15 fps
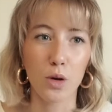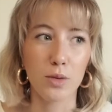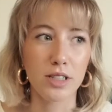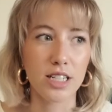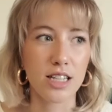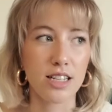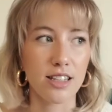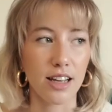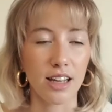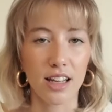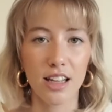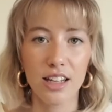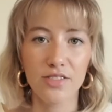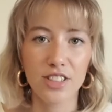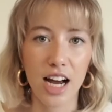went to this like
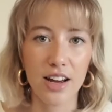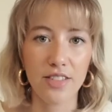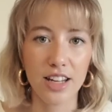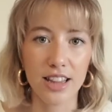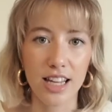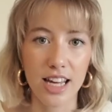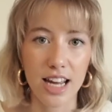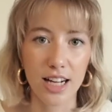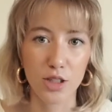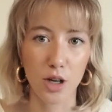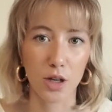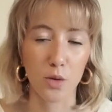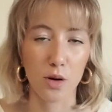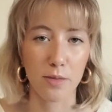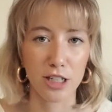cliff diving thing, so I
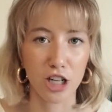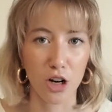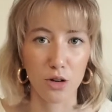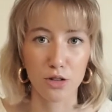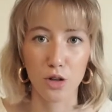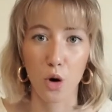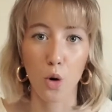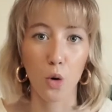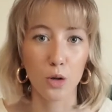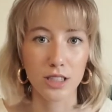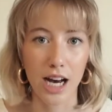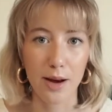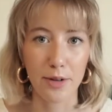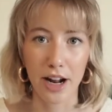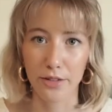could wear my Chacos the whole
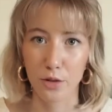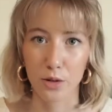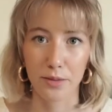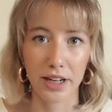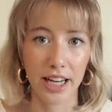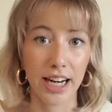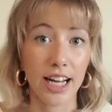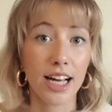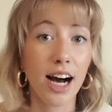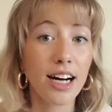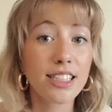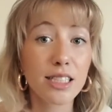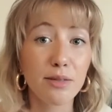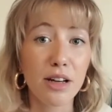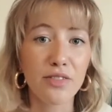time and have to worry about getting
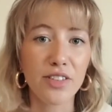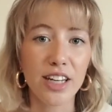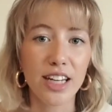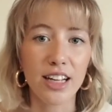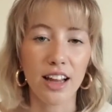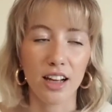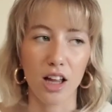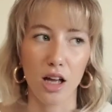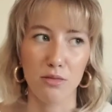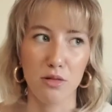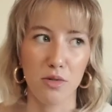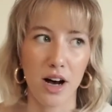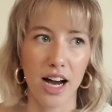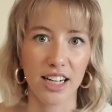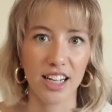cuts on my feet. Like, a lot of
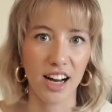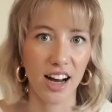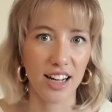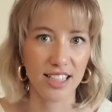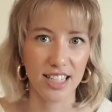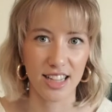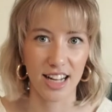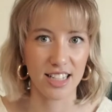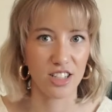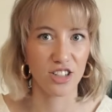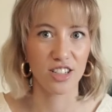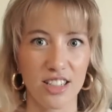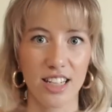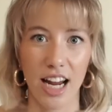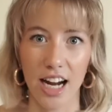people had cuts and that's
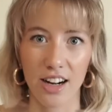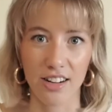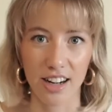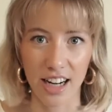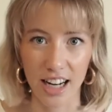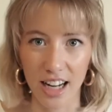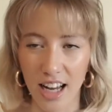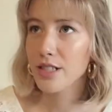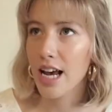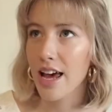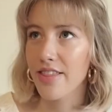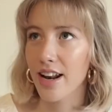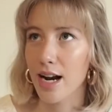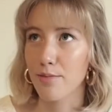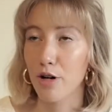just scary.
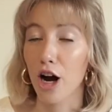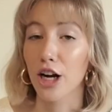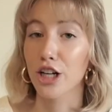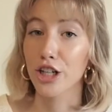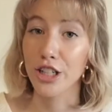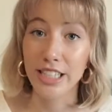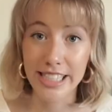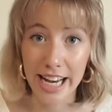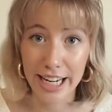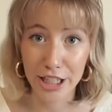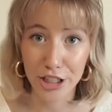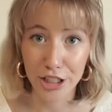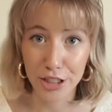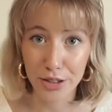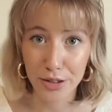And then I brought good
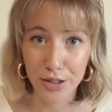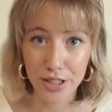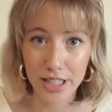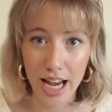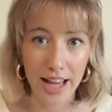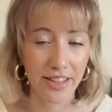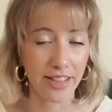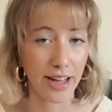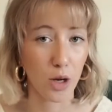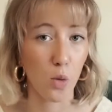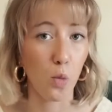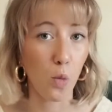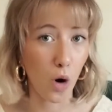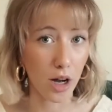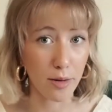tennis shoes and then like
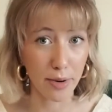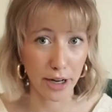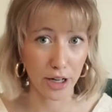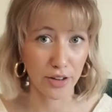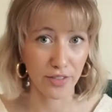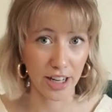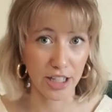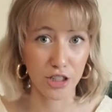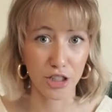1 pair of nice